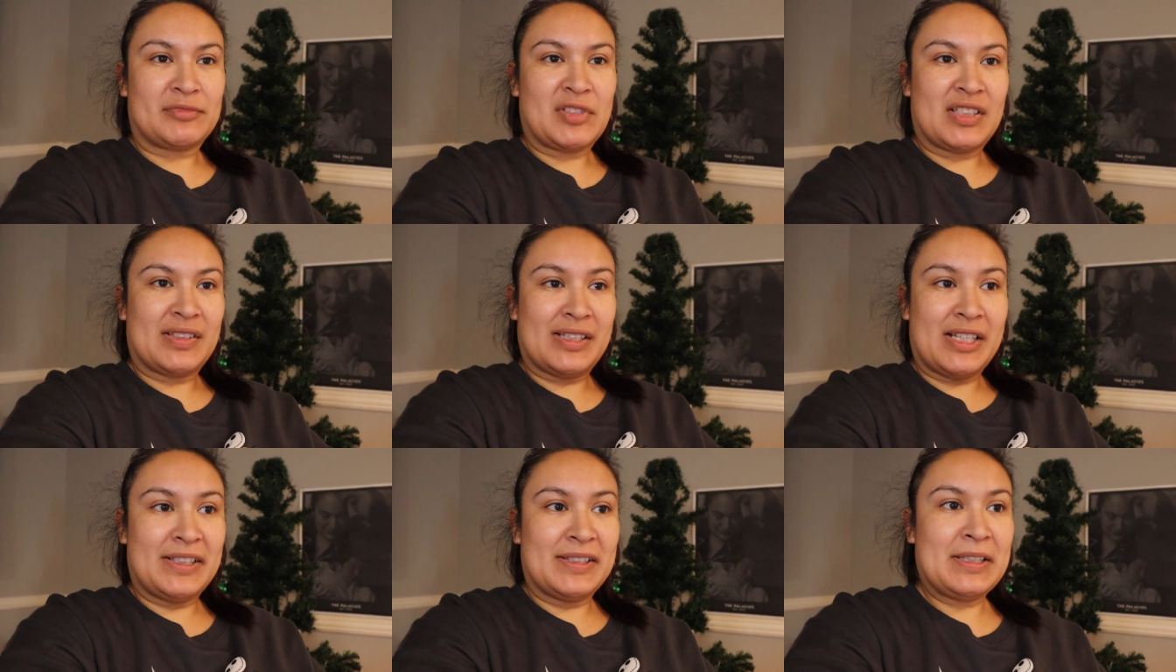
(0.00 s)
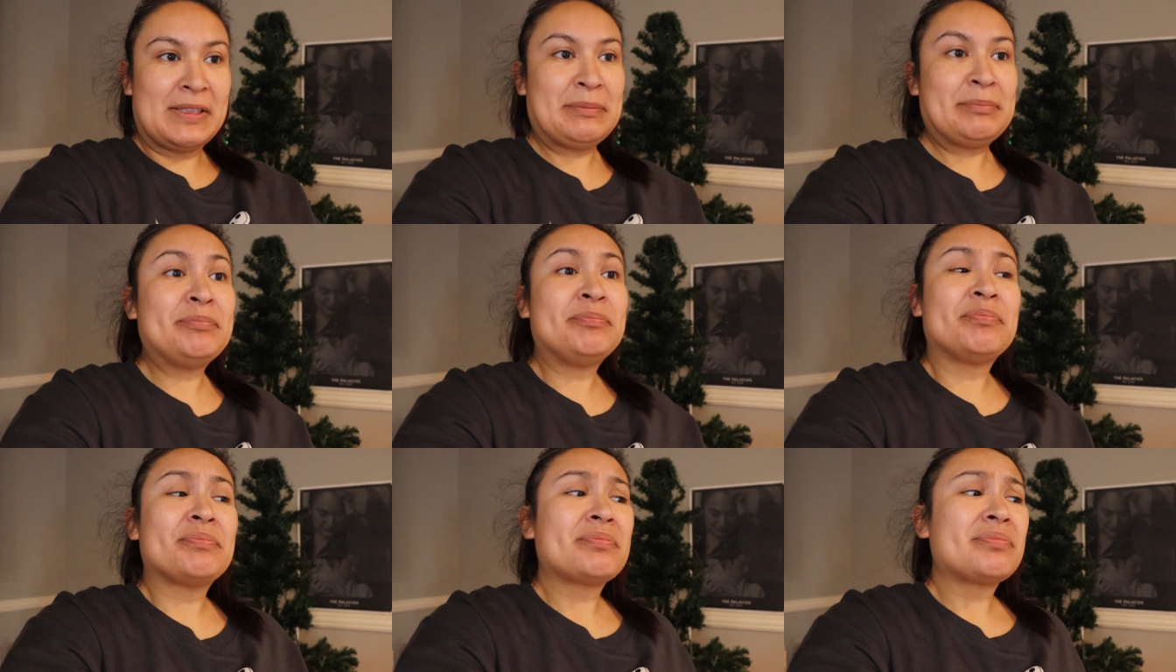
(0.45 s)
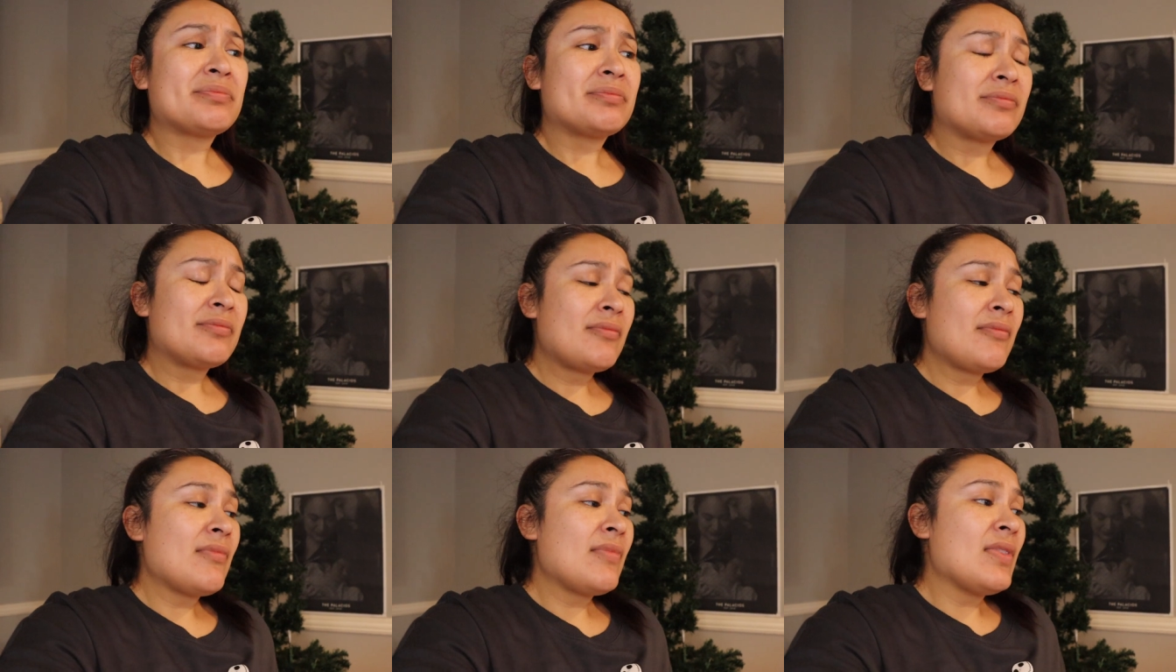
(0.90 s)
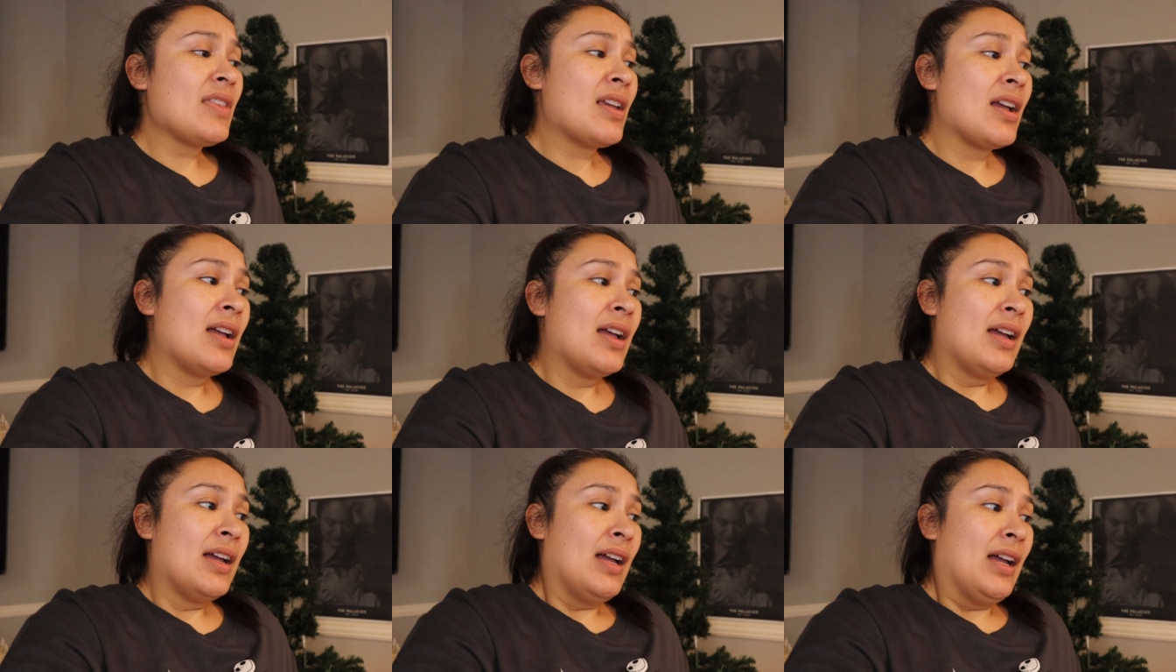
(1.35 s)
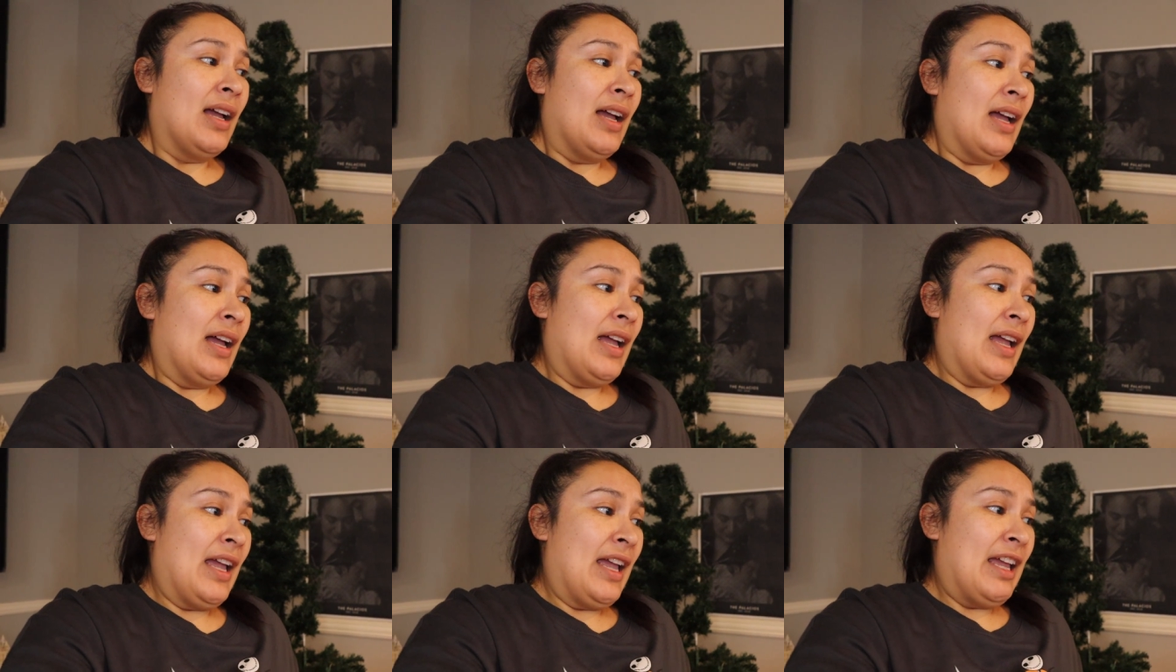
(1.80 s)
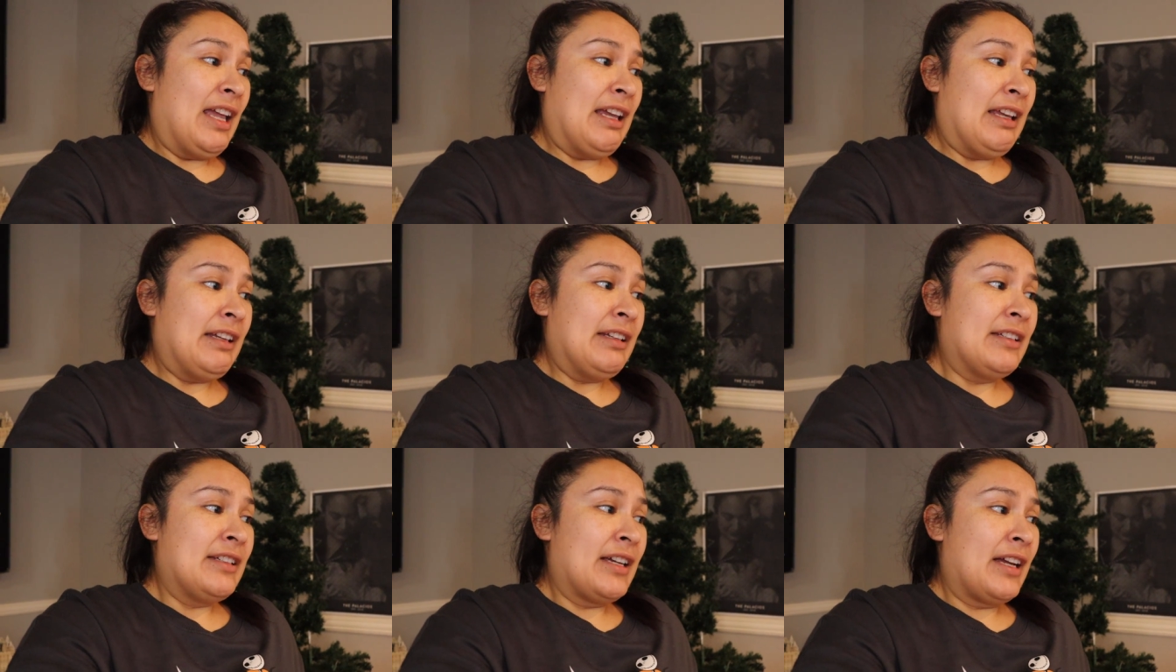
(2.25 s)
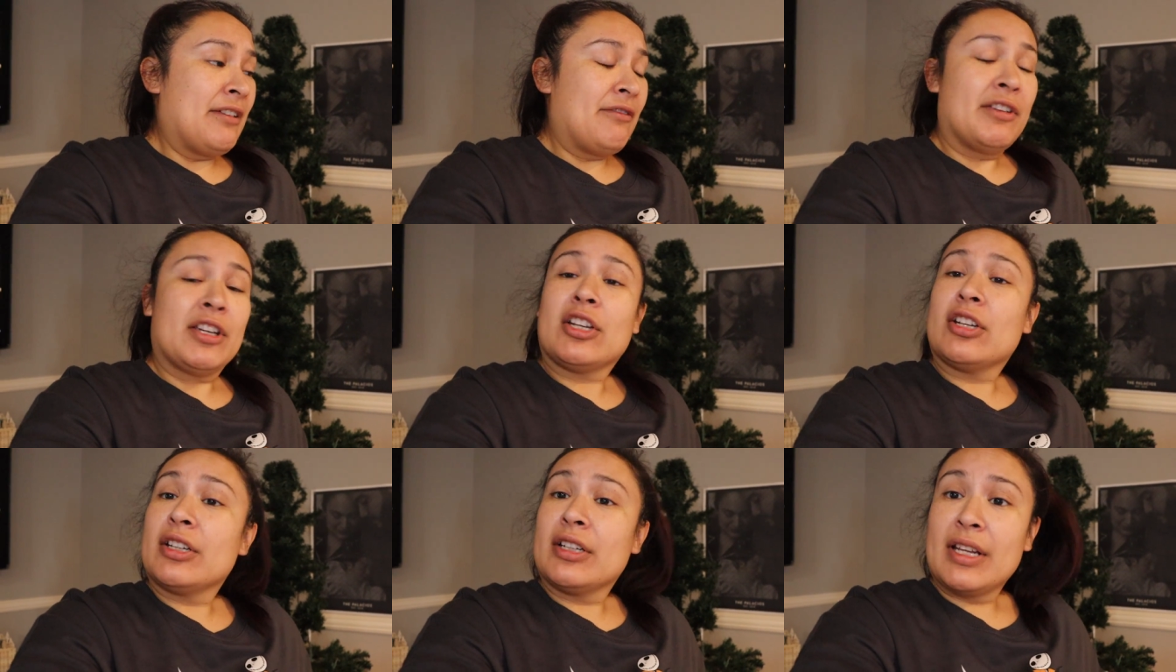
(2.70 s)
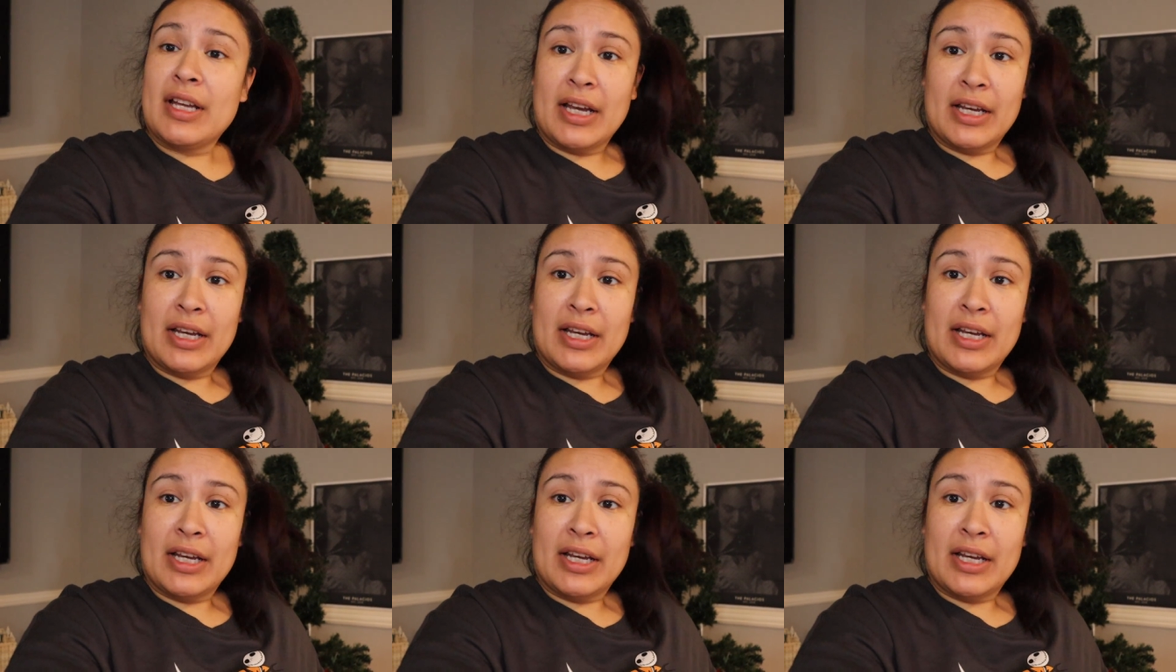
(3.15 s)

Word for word: season. And I figured